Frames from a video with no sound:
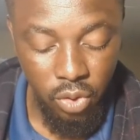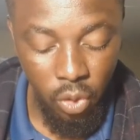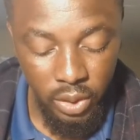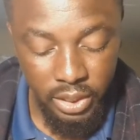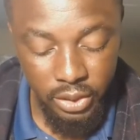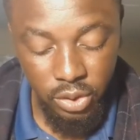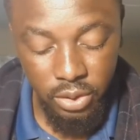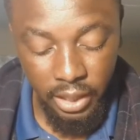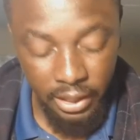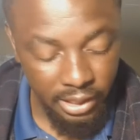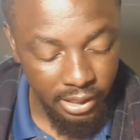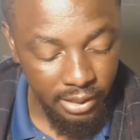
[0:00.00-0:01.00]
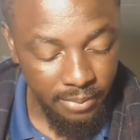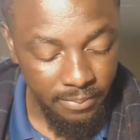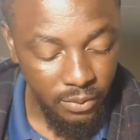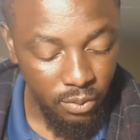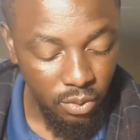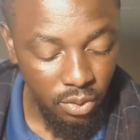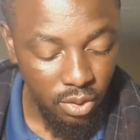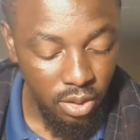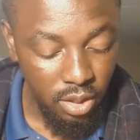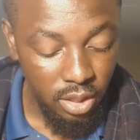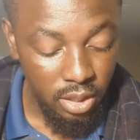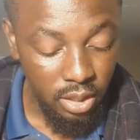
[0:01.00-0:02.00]
Rowley Taylor
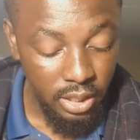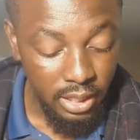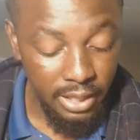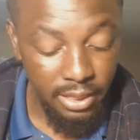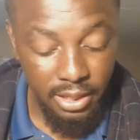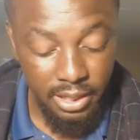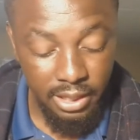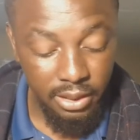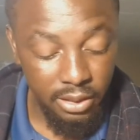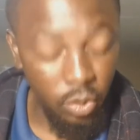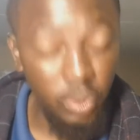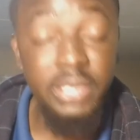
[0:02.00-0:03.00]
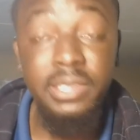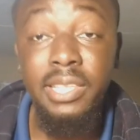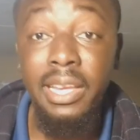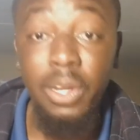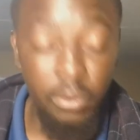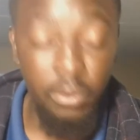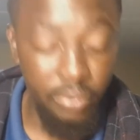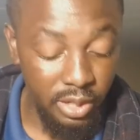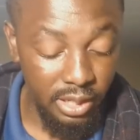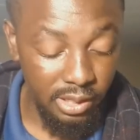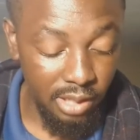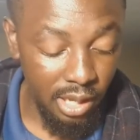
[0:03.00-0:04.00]
of the
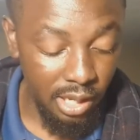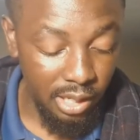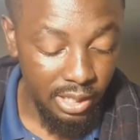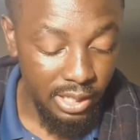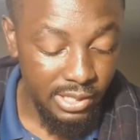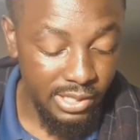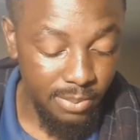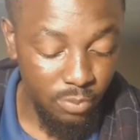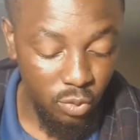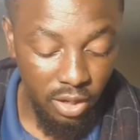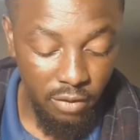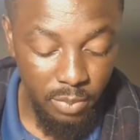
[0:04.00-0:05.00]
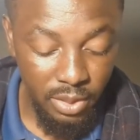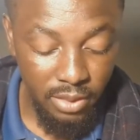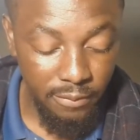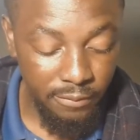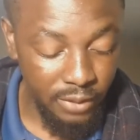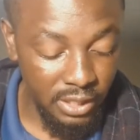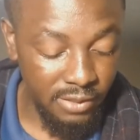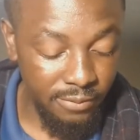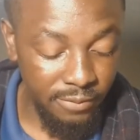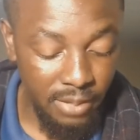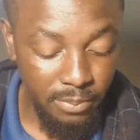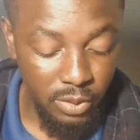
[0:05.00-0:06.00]
Natal seemed to have been the
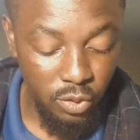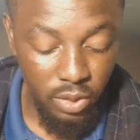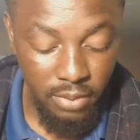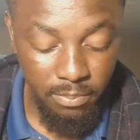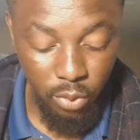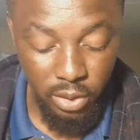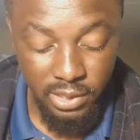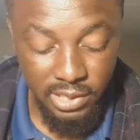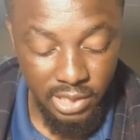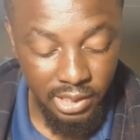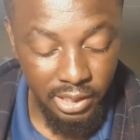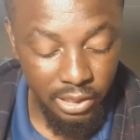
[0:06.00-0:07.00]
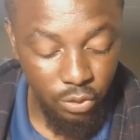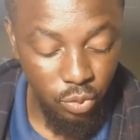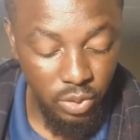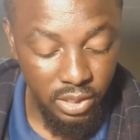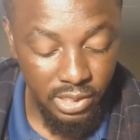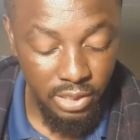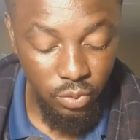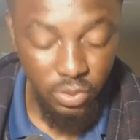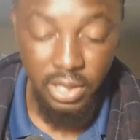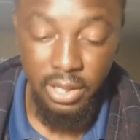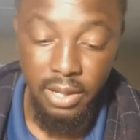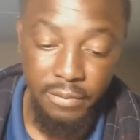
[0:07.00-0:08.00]
first farmer to import the Santa Gertrudis into
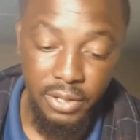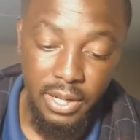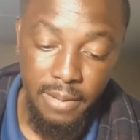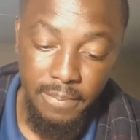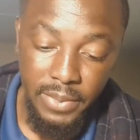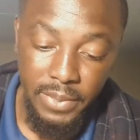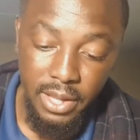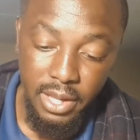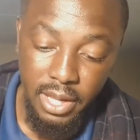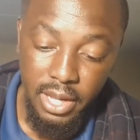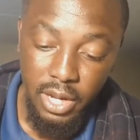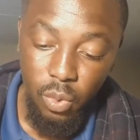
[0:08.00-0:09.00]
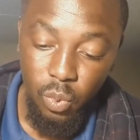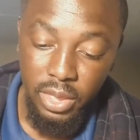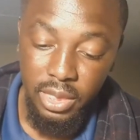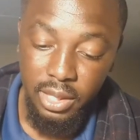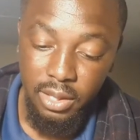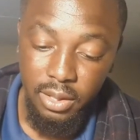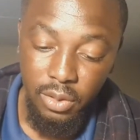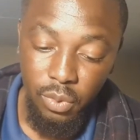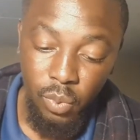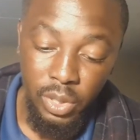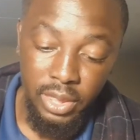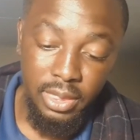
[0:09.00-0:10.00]
South Africa, with
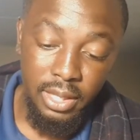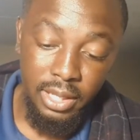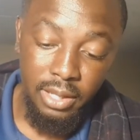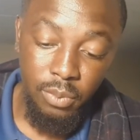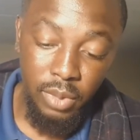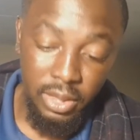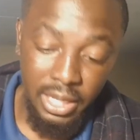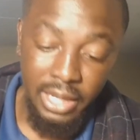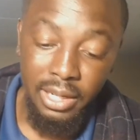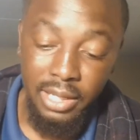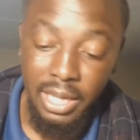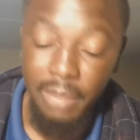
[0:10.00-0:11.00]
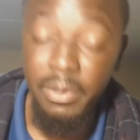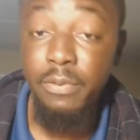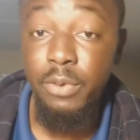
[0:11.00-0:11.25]
cattle coming